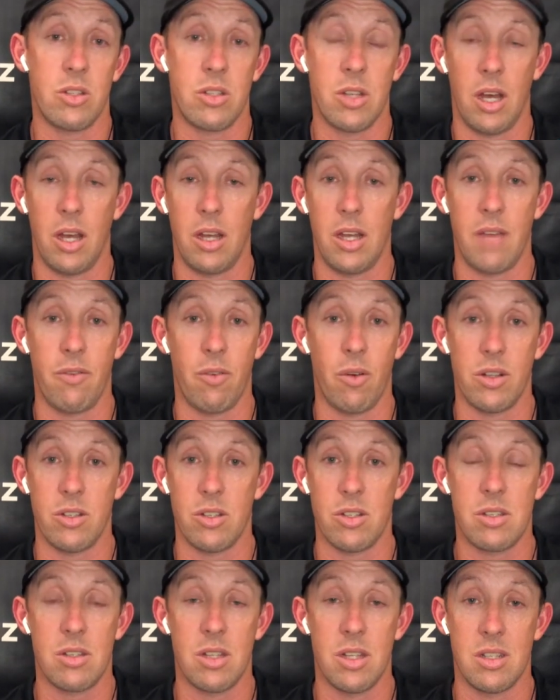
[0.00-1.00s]
So everyone
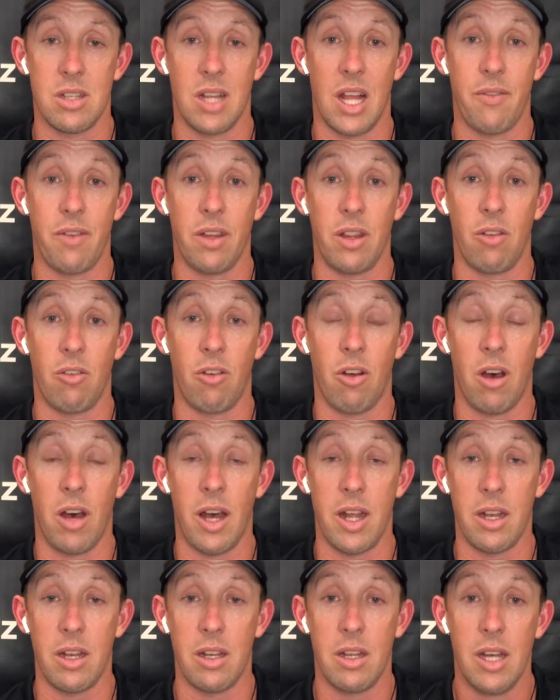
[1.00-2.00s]
just is loving the
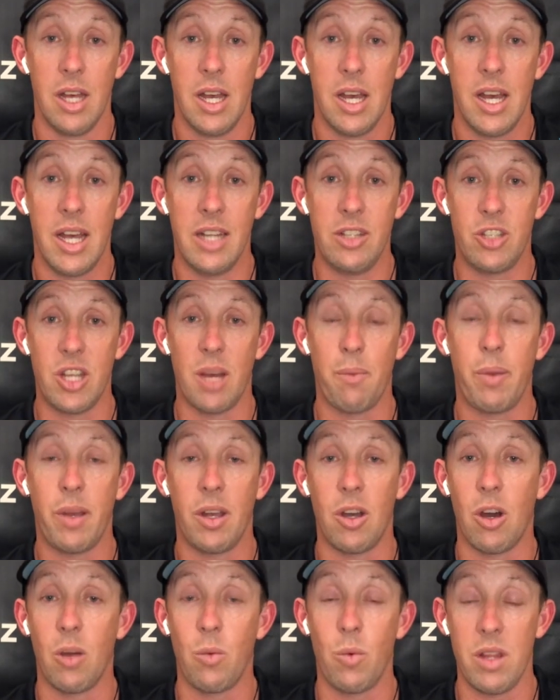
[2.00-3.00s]
ride and jumping
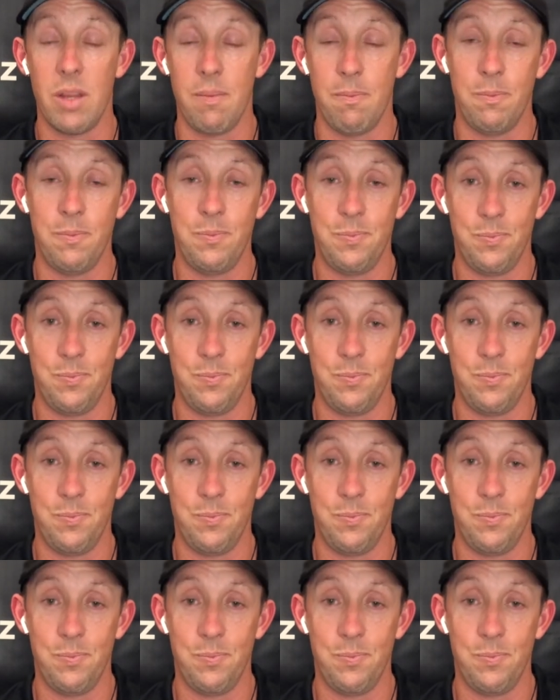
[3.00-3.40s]
on with him.